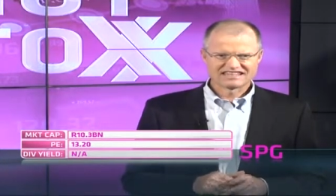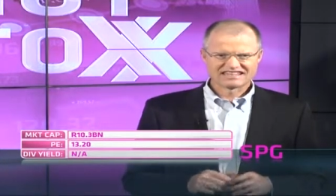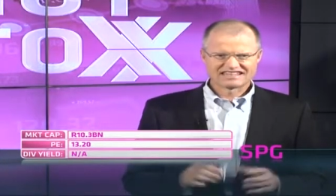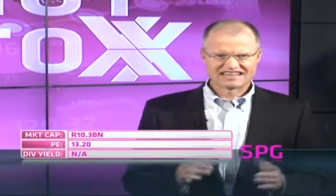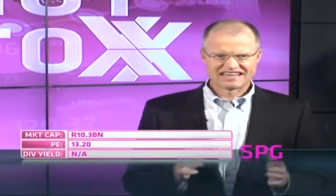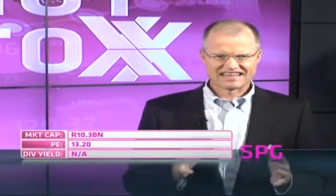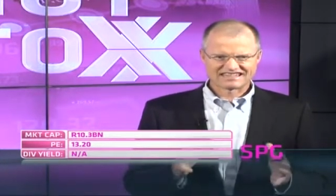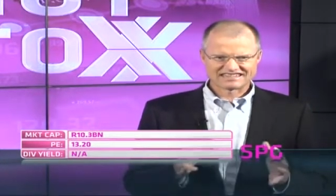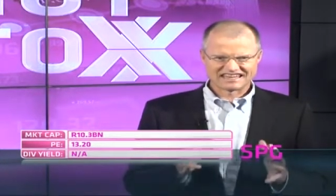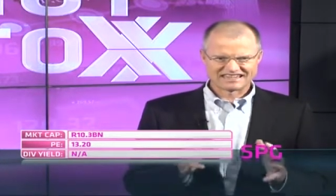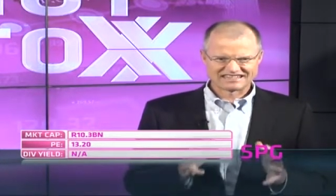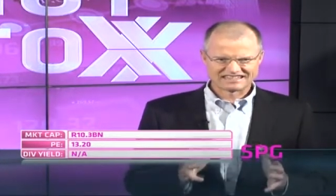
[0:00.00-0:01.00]
It has
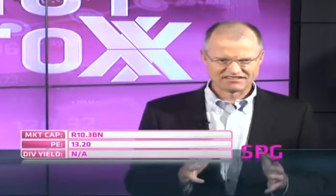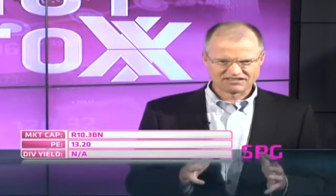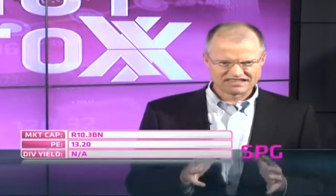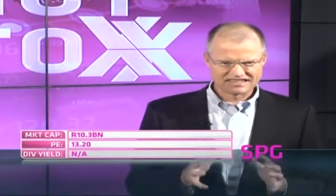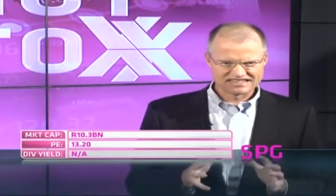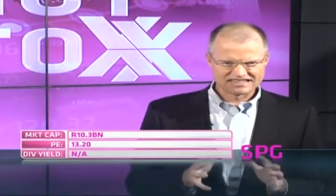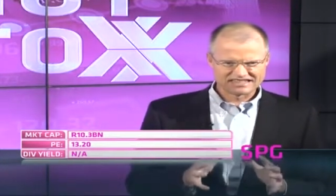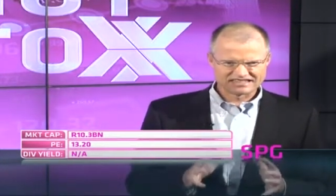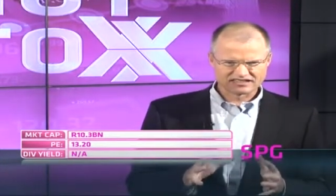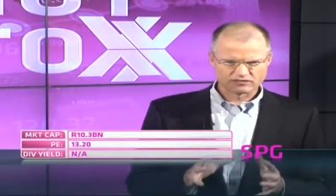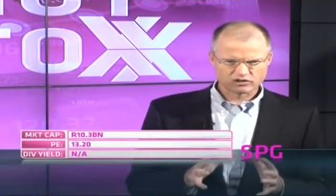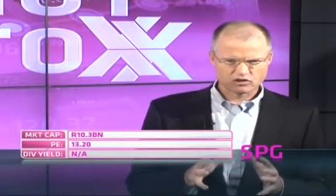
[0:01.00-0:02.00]
a dividend
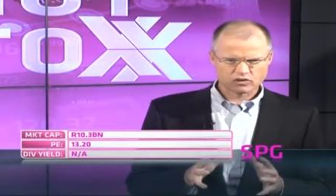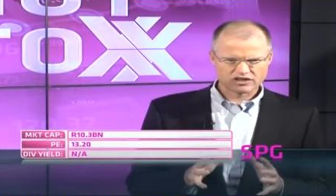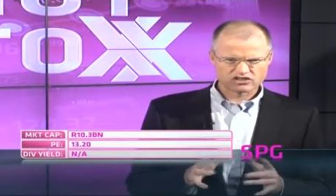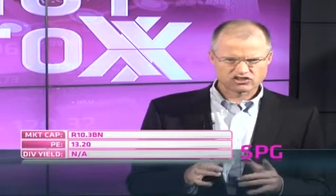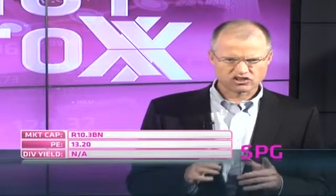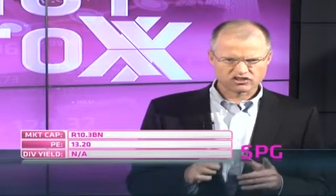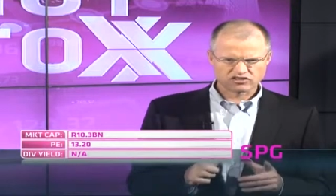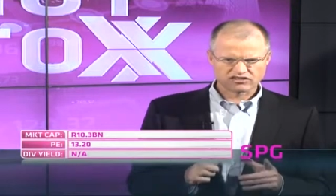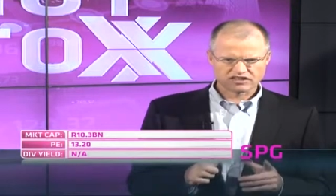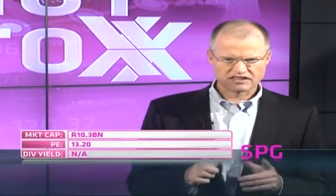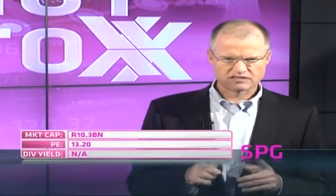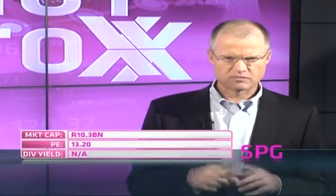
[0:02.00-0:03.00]
yield. I'm not quite sure. I don't
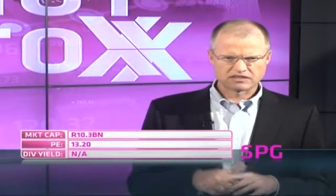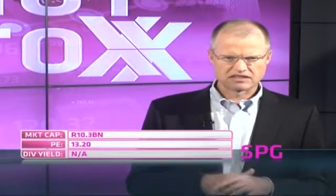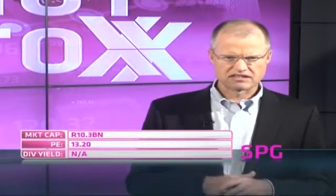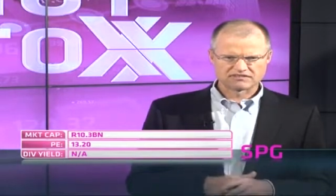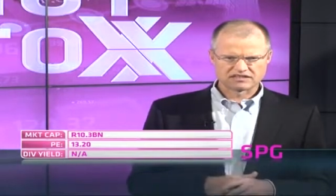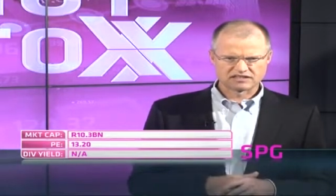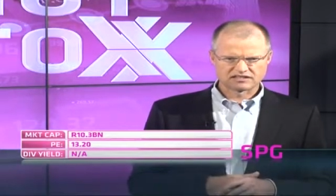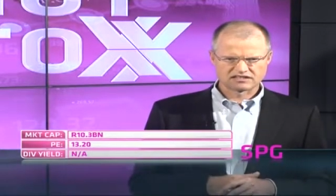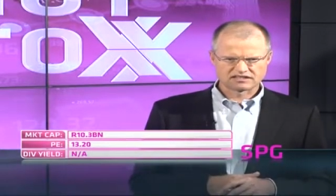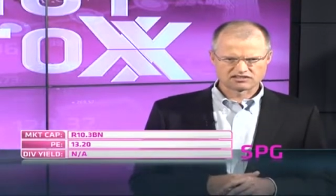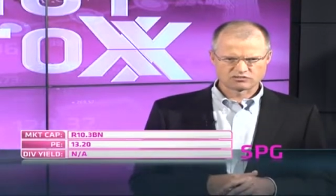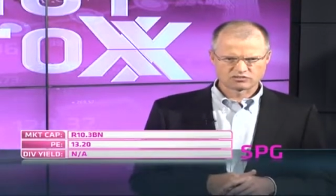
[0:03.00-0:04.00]
think it's been in dividend
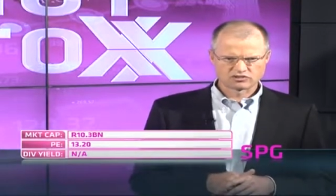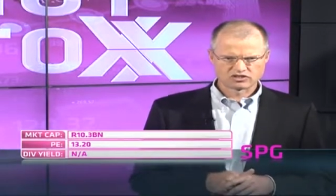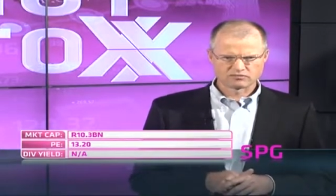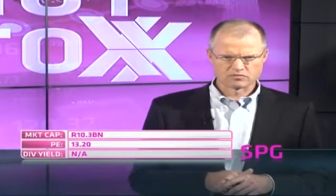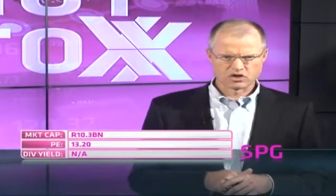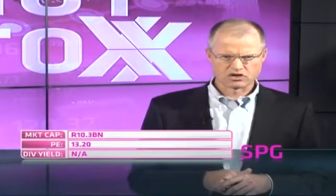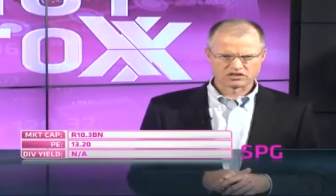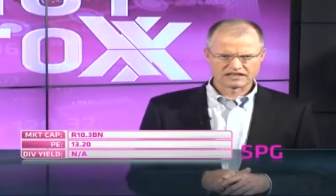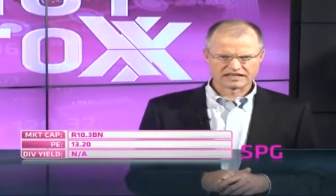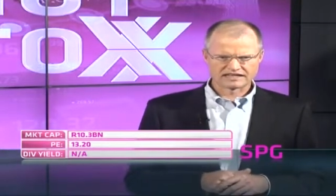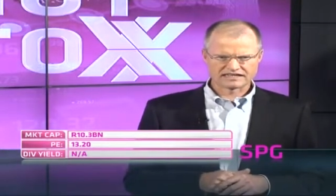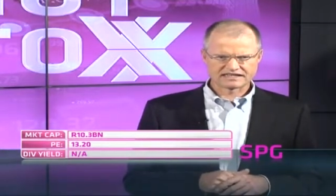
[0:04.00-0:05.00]
distributing mode
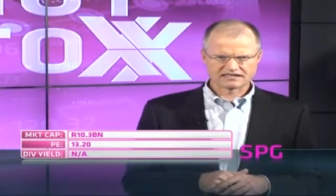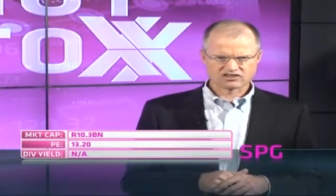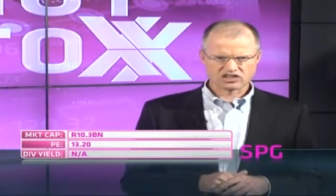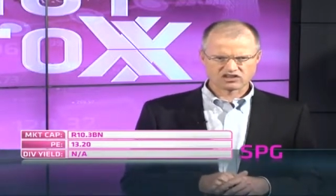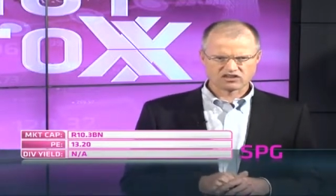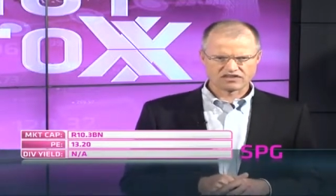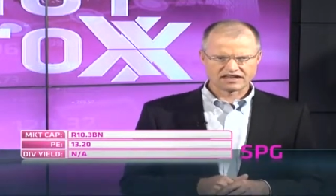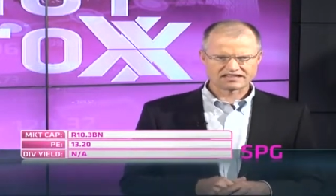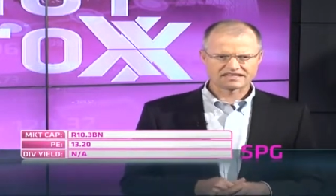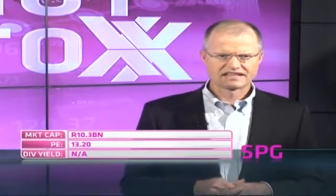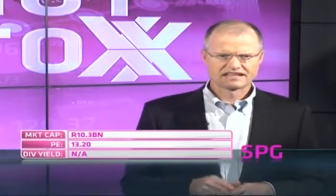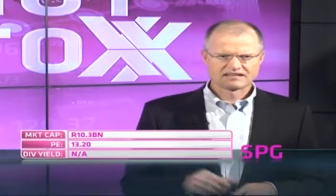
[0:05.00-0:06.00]
lately. I'll check on
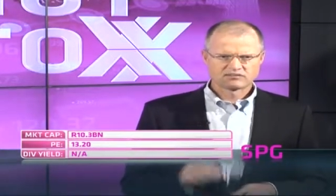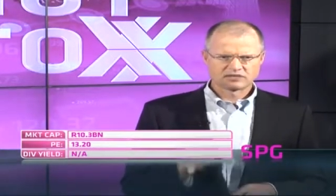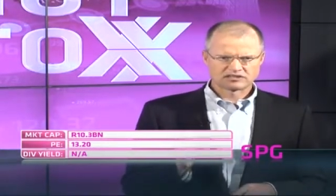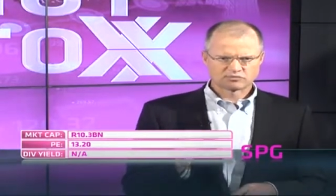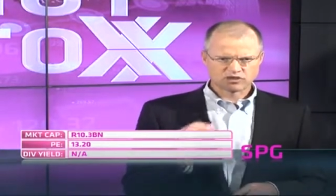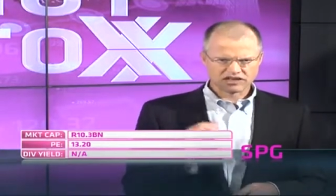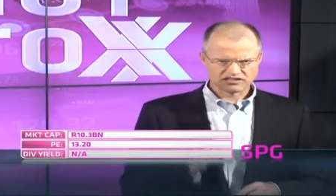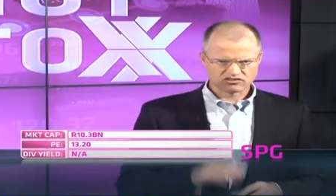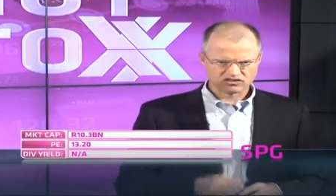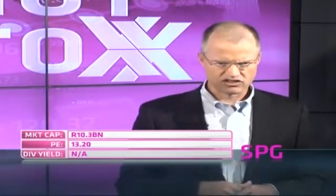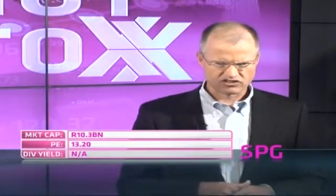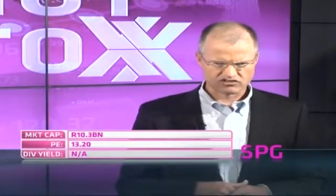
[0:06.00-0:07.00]
that. But its price
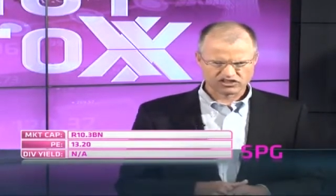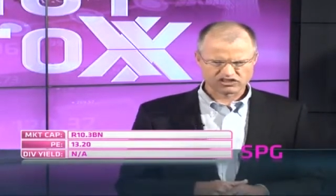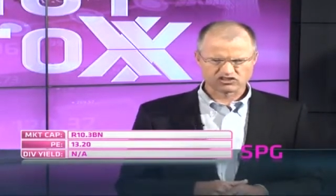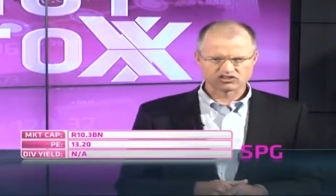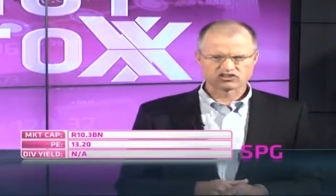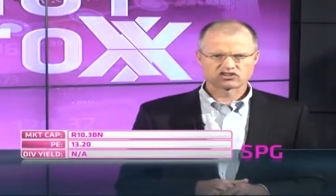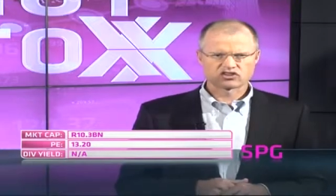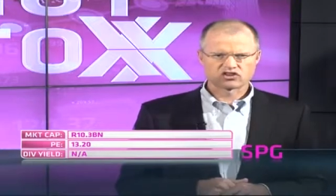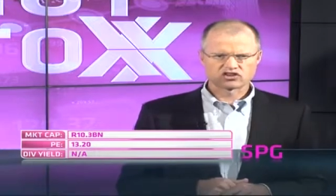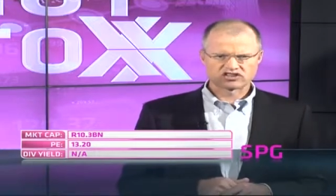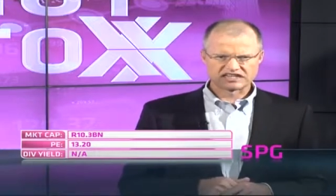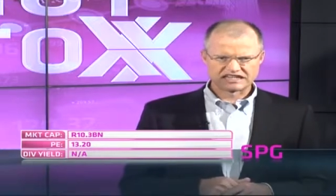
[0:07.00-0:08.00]
to earnings ratio is
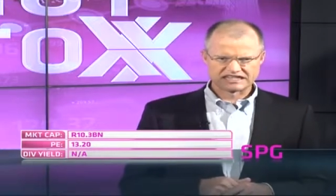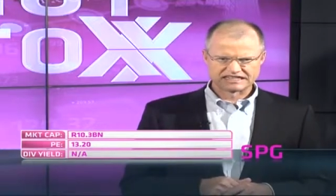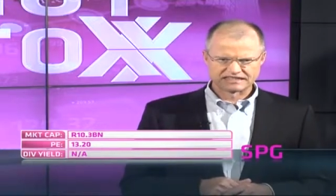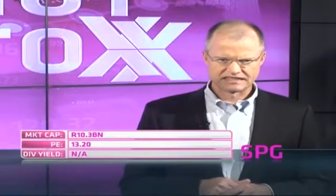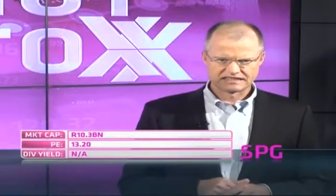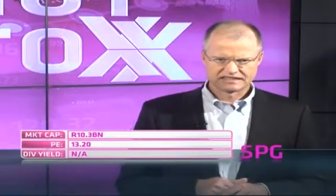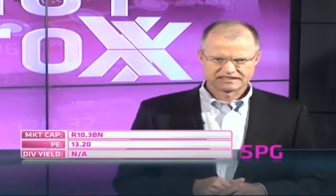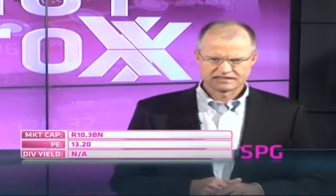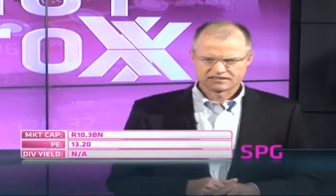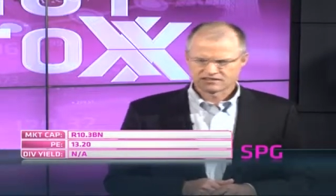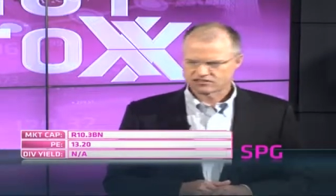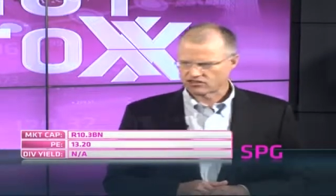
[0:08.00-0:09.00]
13.
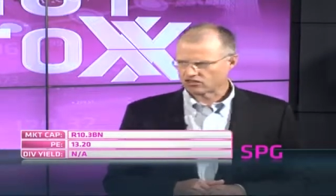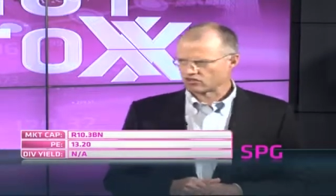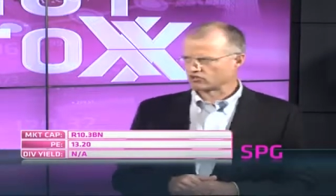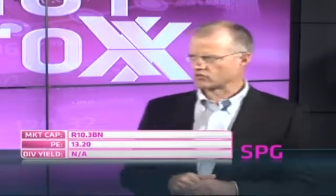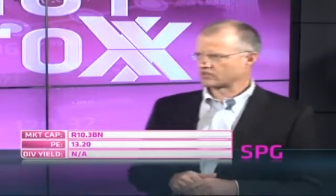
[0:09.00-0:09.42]
So,